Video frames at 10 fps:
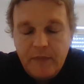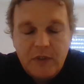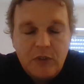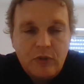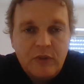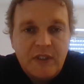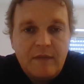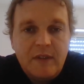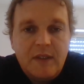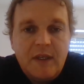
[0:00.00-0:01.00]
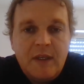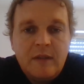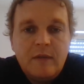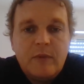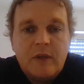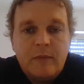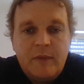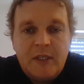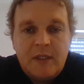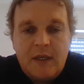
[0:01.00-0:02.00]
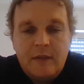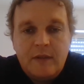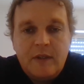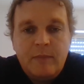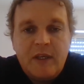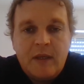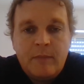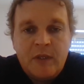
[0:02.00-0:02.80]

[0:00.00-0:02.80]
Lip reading: It's June 17th. We're going to meet at 8:30 p.m.